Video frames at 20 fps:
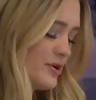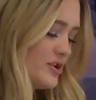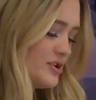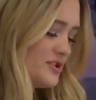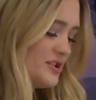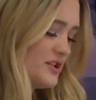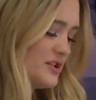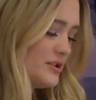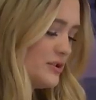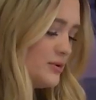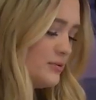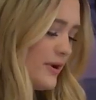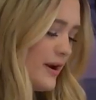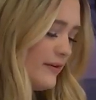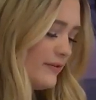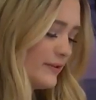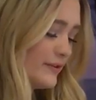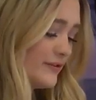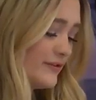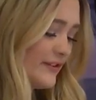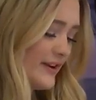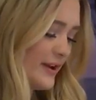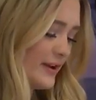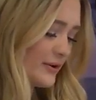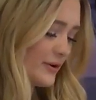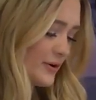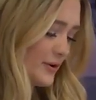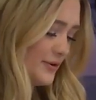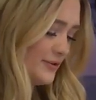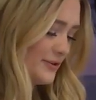person you ever
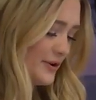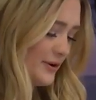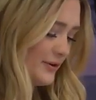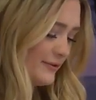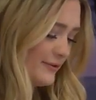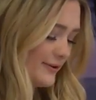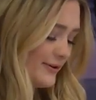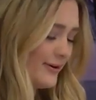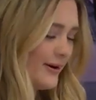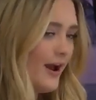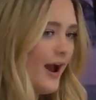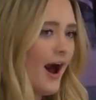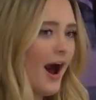fangirled over.